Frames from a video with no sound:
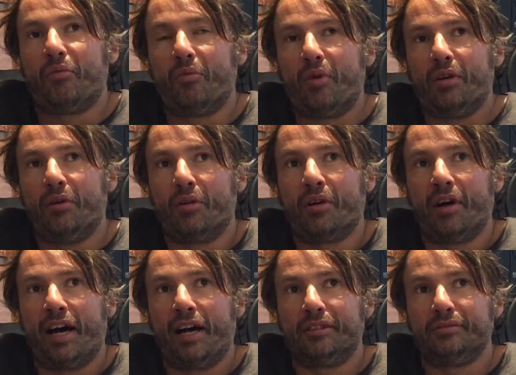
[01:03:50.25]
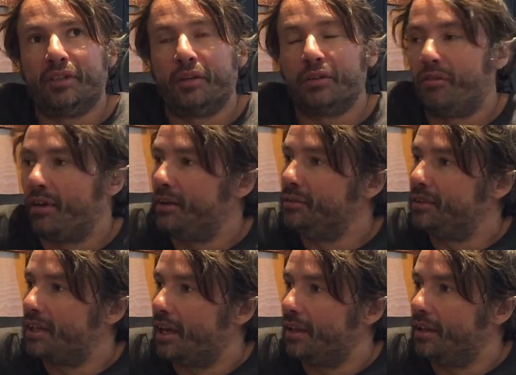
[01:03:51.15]
we all got out on the road
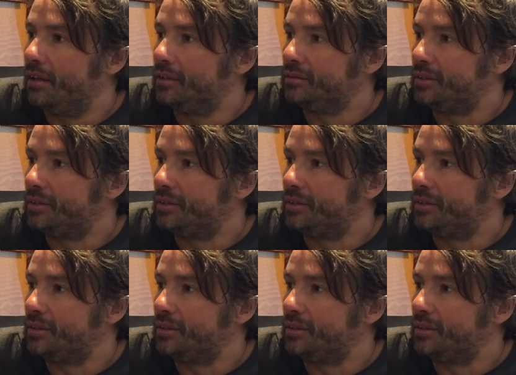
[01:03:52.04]
together.